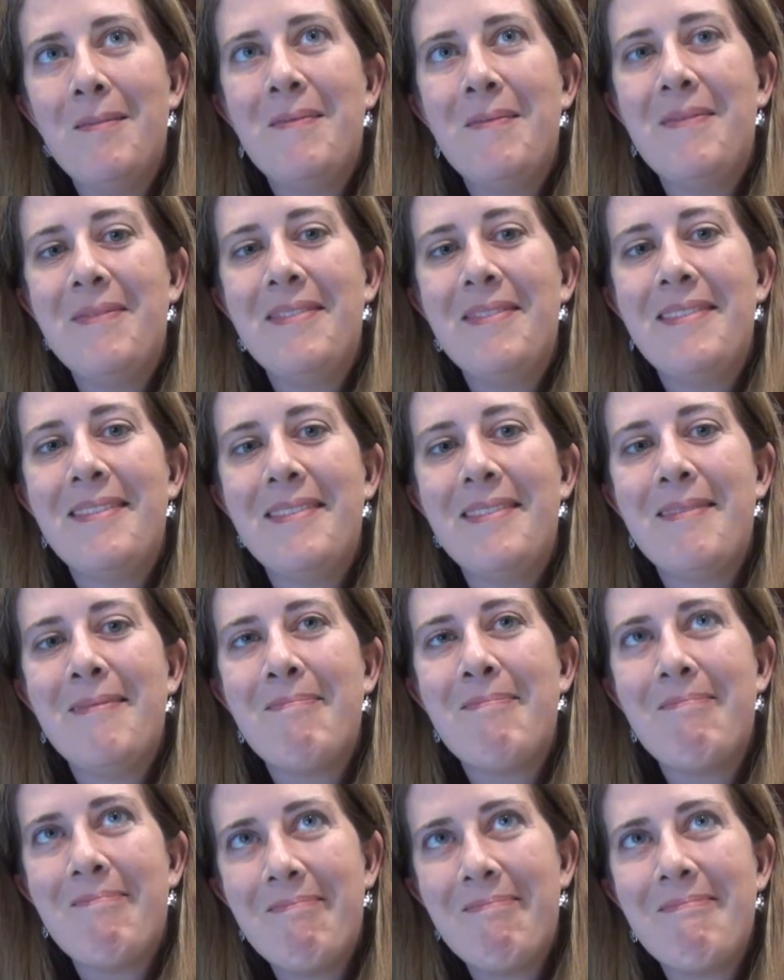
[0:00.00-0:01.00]
Good, good.
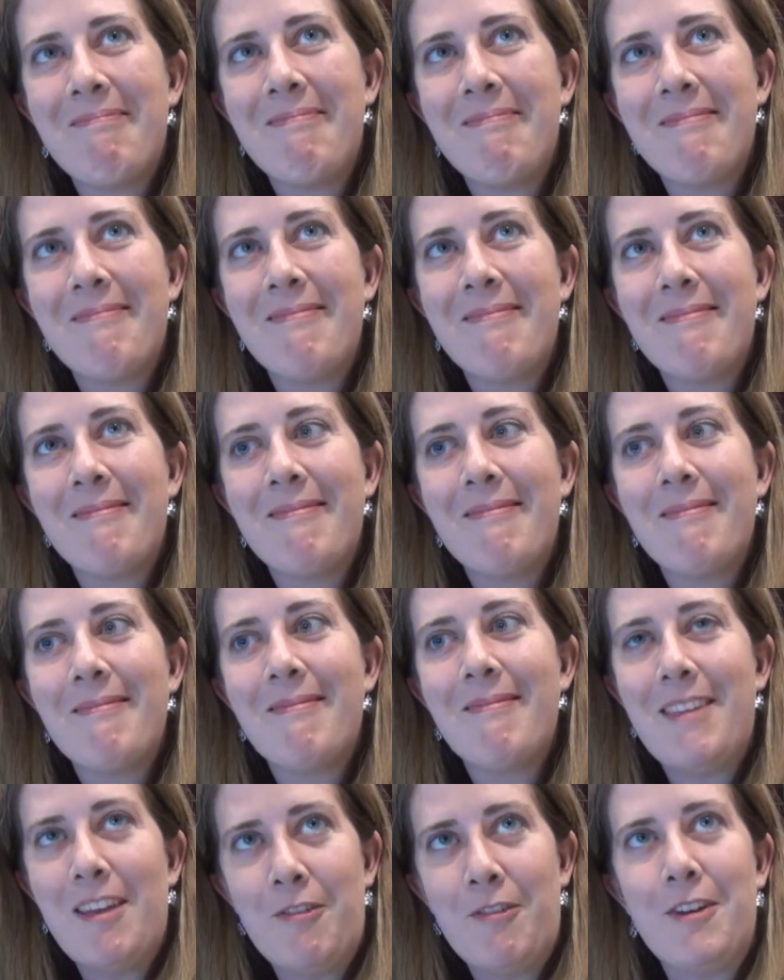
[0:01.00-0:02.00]
Back again next year?
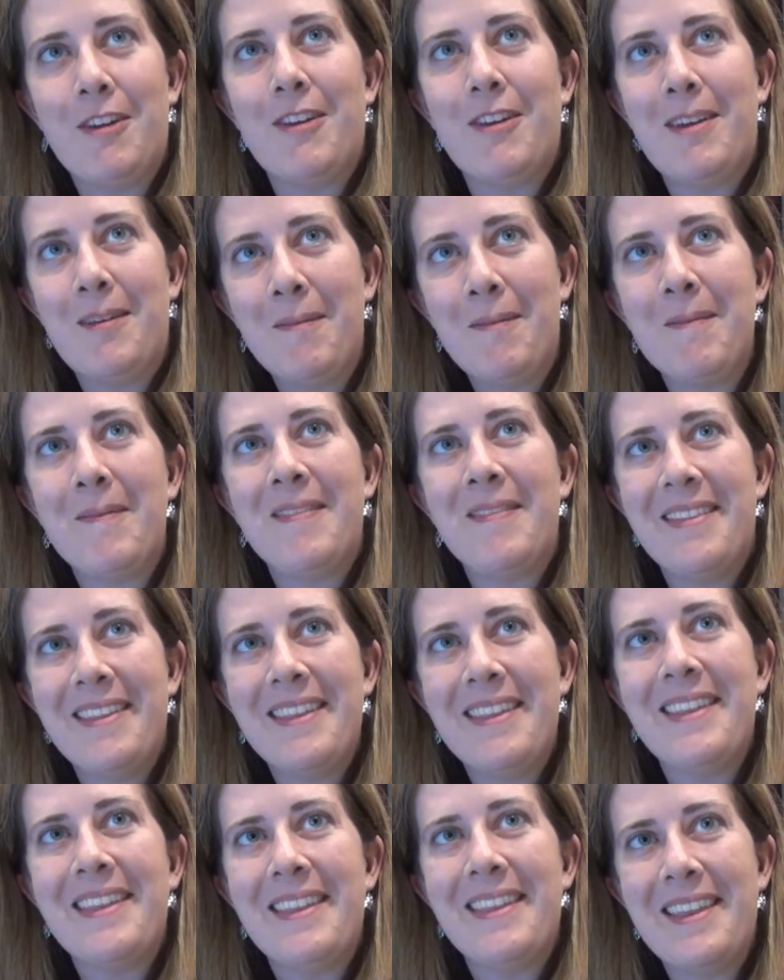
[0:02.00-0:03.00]
Definitely.
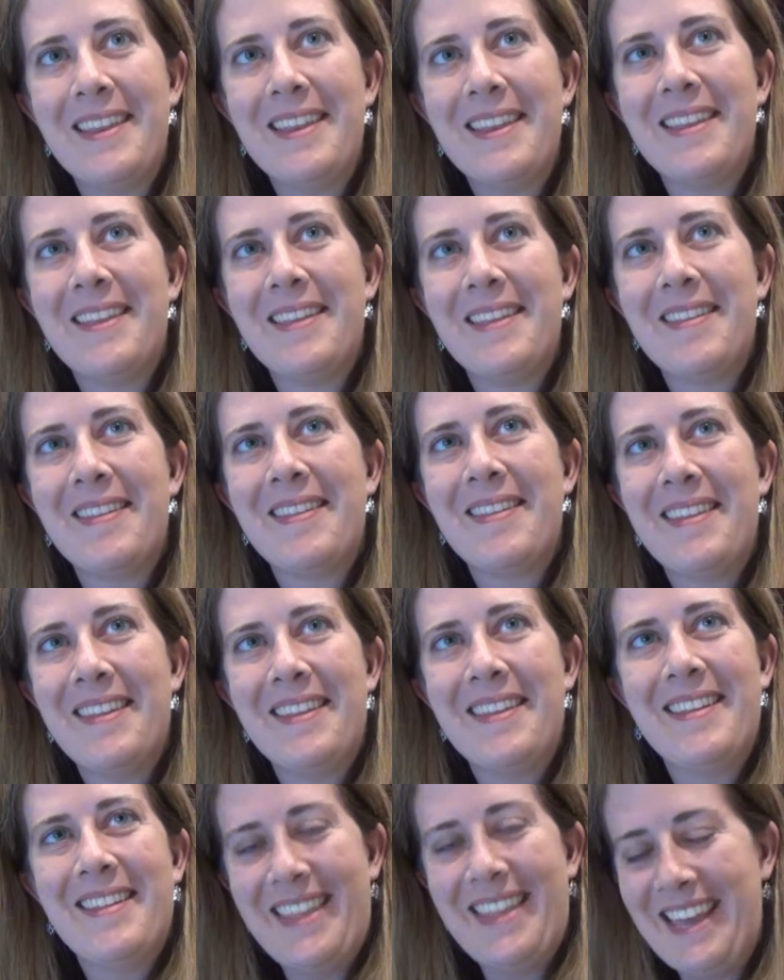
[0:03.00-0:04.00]
All right. Thanks very
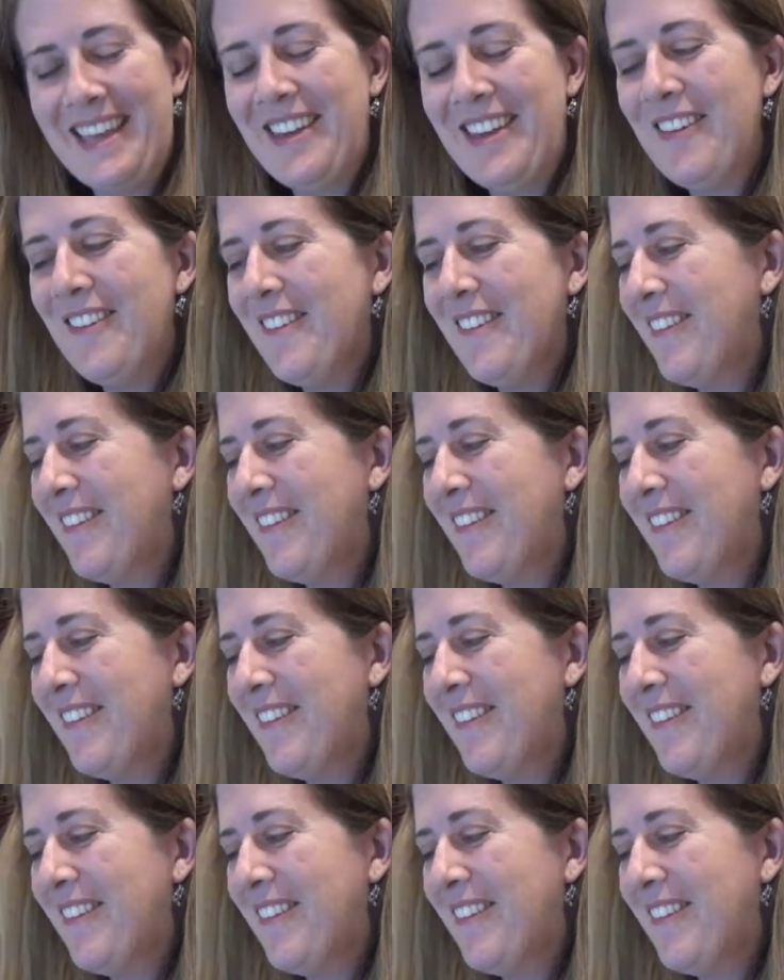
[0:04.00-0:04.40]
much. Thank you.